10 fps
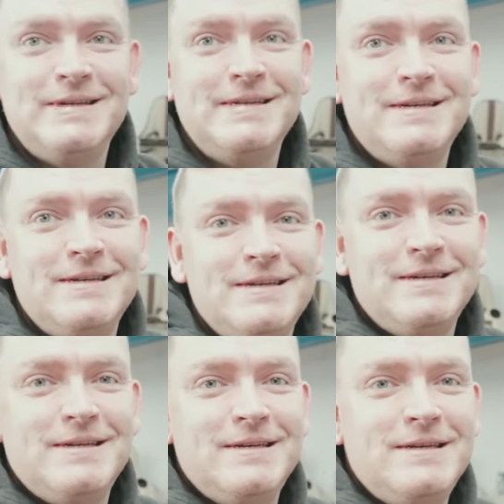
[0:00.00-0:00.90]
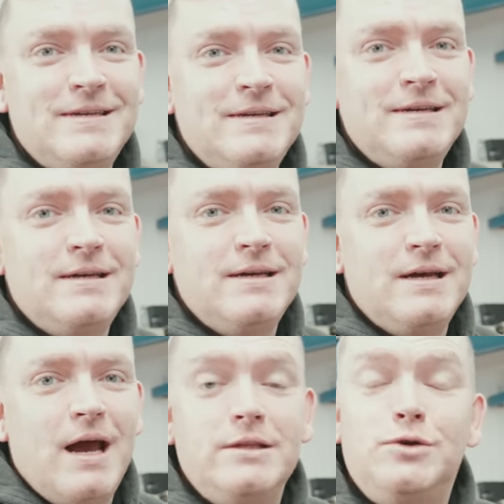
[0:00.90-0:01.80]
What do you want for Christmas this year?
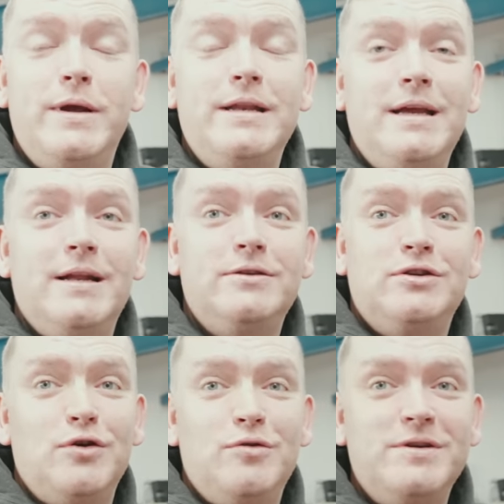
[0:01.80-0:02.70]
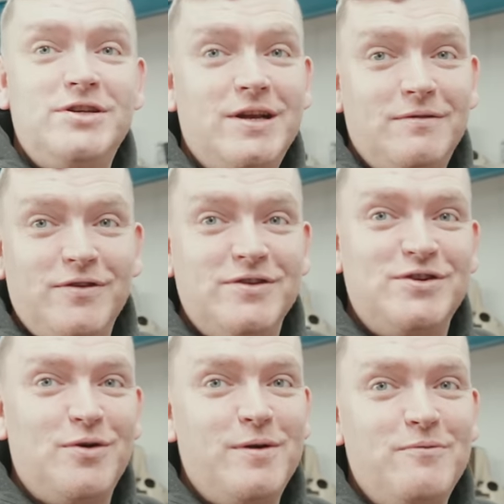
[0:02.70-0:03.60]
A twin needle sewing machine for the
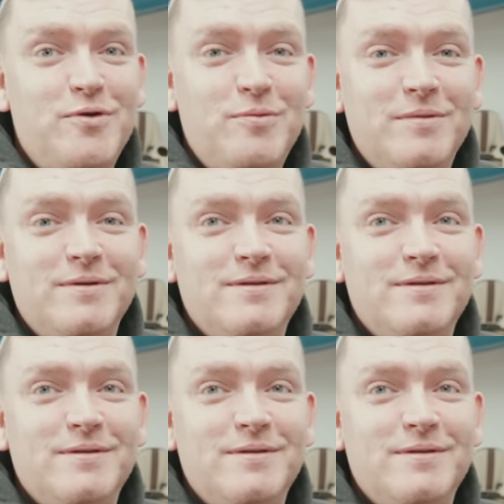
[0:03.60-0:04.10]
sewing room.